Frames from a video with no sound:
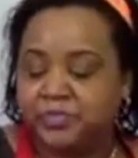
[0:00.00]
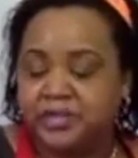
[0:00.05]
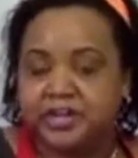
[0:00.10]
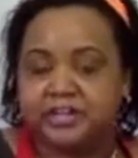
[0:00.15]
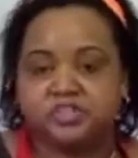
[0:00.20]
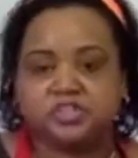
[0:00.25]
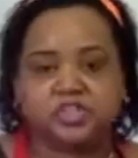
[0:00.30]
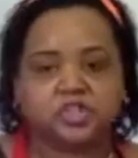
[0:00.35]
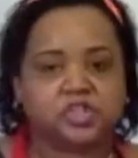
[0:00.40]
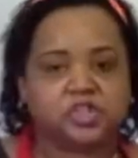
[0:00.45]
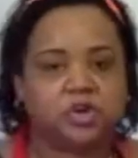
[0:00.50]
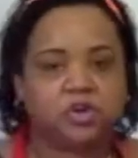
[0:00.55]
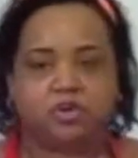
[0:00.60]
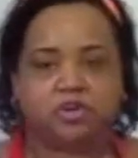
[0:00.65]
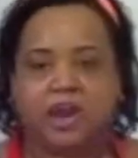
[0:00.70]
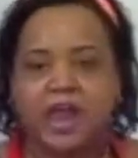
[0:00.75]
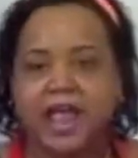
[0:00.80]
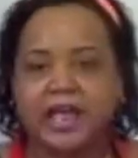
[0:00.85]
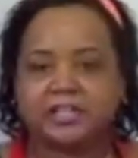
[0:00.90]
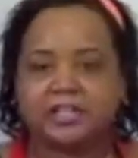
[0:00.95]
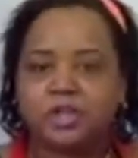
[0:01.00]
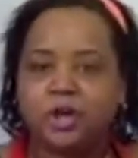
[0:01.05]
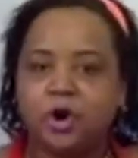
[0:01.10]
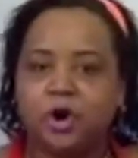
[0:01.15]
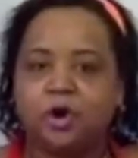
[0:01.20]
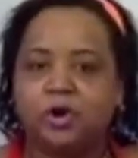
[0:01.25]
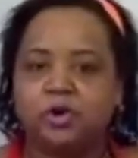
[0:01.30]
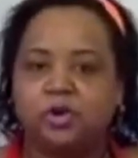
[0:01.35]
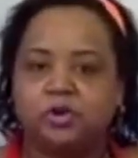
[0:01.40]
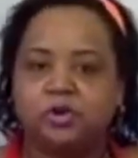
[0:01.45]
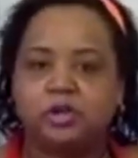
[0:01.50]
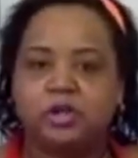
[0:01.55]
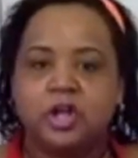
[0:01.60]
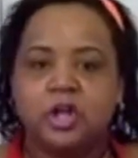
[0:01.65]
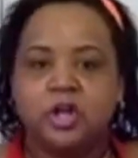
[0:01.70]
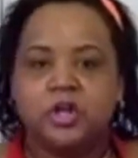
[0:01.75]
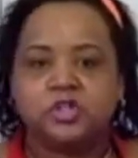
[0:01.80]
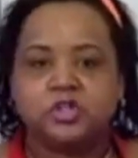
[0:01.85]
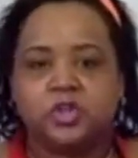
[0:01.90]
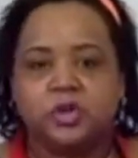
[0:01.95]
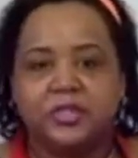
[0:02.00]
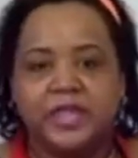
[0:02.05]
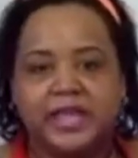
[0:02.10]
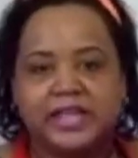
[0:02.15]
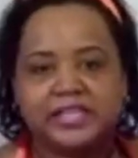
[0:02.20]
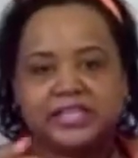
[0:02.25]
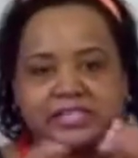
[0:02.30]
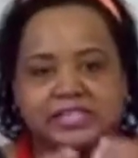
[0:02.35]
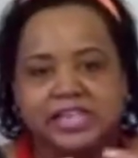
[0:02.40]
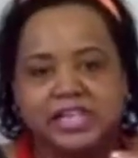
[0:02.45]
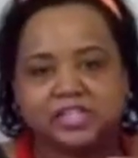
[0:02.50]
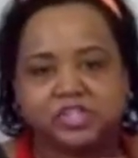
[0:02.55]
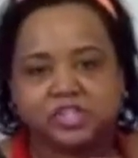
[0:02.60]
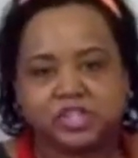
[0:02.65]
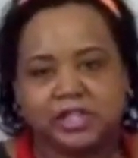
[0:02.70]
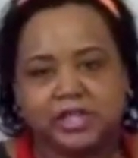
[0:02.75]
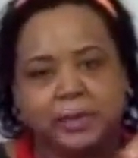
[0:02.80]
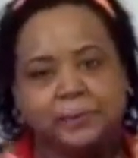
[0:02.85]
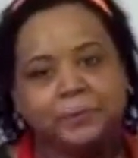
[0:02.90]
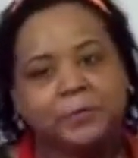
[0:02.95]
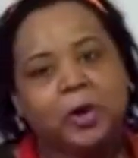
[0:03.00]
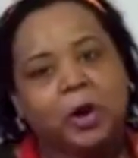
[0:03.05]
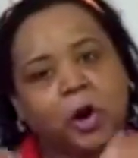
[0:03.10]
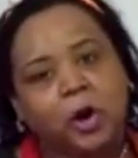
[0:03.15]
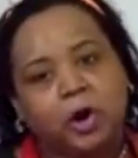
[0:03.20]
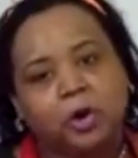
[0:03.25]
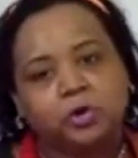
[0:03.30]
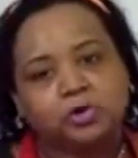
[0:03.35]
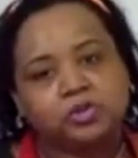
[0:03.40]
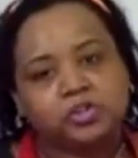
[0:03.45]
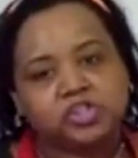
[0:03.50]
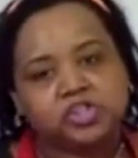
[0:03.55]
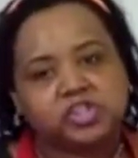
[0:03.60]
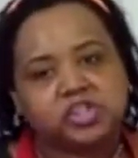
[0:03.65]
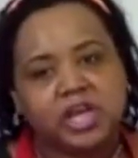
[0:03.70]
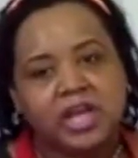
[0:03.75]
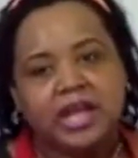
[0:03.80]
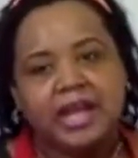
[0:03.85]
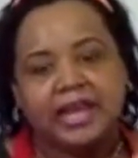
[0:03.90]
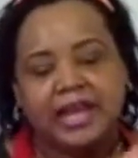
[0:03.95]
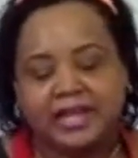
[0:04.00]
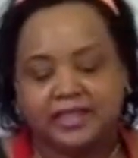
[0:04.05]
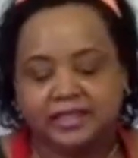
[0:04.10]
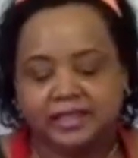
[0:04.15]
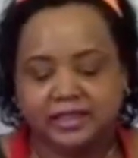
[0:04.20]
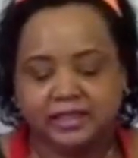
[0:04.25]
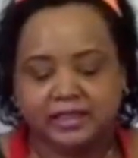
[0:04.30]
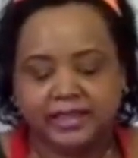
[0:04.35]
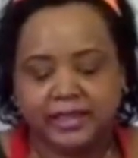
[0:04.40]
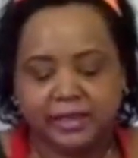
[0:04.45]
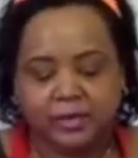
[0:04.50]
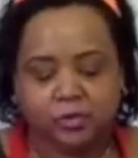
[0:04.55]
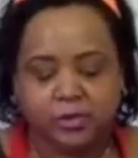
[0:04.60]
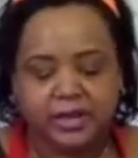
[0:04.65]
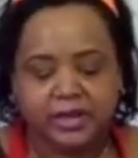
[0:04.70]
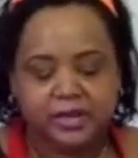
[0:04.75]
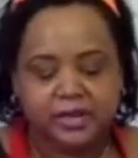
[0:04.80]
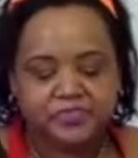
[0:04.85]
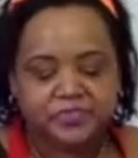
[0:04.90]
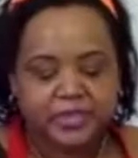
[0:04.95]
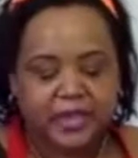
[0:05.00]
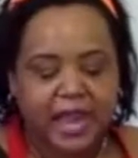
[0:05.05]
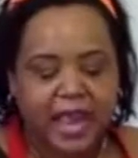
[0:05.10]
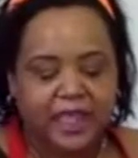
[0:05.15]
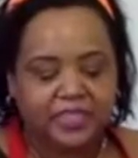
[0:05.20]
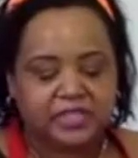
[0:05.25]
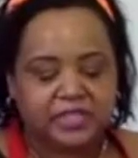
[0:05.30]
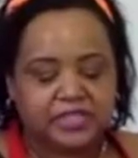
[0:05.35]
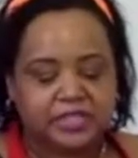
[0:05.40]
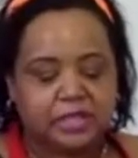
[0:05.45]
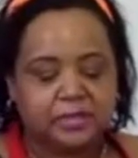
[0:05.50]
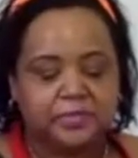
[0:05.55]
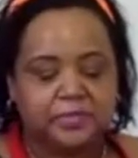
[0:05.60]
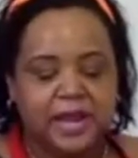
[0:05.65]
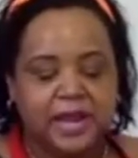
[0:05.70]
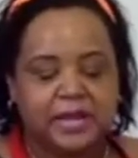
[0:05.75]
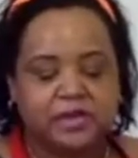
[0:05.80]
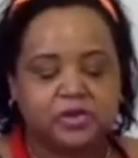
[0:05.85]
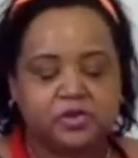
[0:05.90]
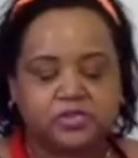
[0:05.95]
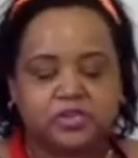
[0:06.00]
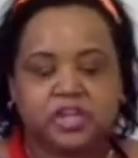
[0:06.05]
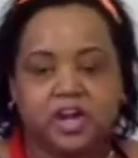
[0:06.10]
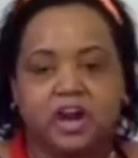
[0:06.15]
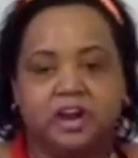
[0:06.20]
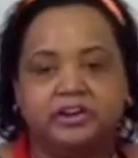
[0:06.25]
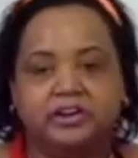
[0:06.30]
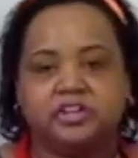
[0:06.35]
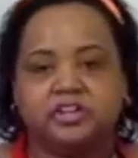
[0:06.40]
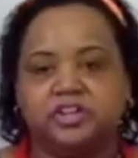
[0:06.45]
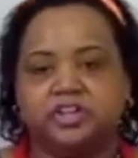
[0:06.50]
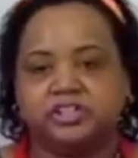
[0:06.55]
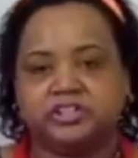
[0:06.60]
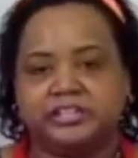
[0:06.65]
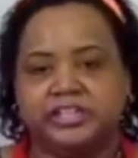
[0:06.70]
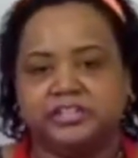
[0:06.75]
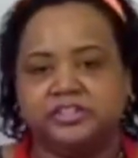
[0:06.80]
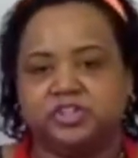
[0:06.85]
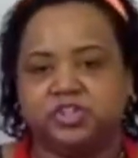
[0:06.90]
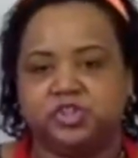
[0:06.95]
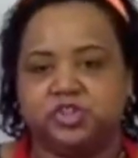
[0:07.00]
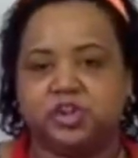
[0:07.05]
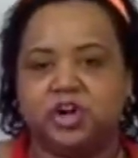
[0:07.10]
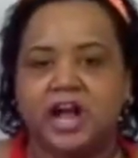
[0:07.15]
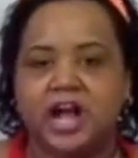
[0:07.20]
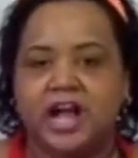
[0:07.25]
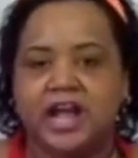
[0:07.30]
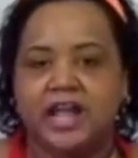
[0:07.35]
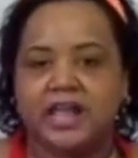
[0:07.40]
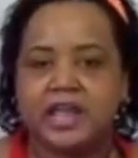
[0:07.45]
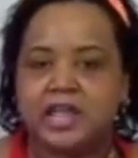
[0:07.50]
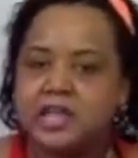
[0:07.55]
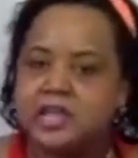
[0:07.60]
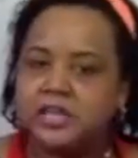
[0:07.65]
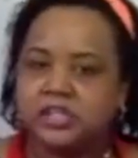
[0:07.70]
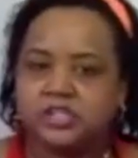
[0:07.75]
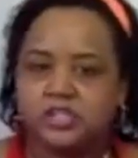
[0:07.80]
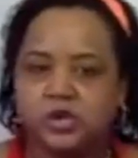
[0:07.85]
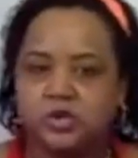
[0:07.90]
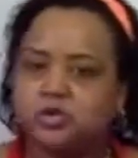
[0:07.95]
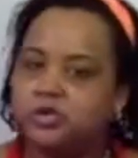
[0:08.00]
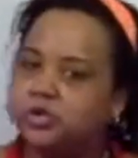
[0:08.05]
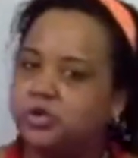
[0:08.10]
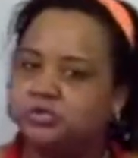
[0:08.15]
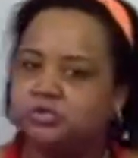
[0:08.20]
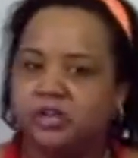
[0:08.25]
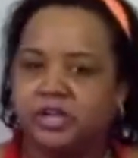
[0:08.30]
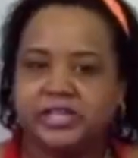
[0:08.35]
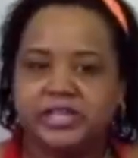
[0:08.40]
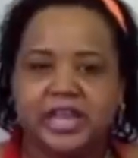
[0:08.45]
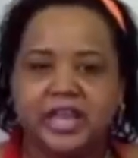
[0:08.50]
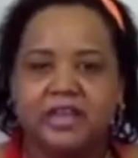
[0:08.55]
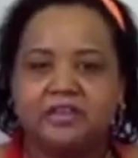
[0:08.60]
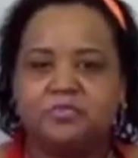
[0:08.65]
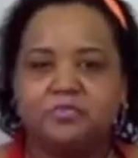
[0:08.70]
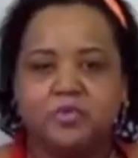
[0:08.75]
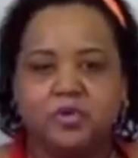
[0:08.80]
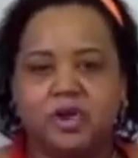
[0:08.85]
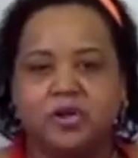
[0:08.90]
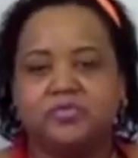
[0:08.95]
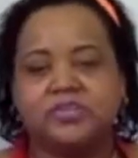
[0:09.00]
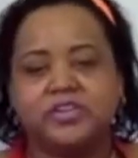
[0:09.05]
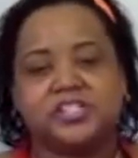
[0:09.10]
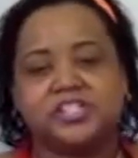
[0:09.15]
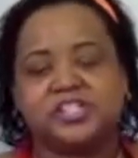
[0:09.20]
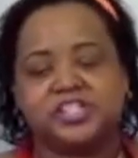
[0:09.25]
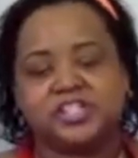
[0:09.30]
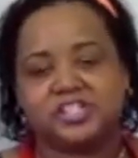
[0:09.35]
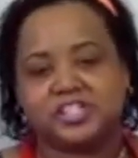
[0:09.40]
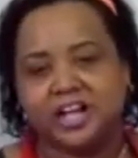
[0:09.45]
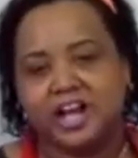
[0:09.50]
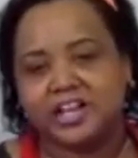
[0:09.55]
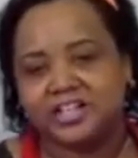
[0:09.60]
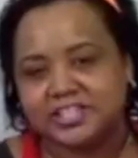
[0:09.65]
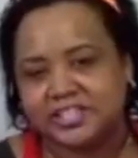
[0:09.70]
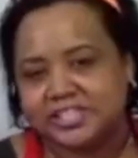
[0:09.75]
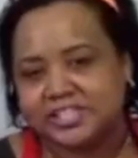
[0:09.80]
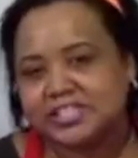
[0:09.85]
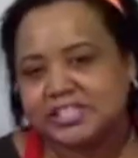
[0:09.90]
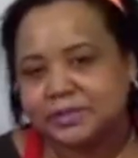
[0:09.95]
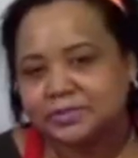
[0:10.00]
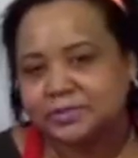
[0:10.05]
they're just cracked whole, so they essentially poach in the liquid, and the tomatoes aren't cooked as dry. So you really have more of a saucy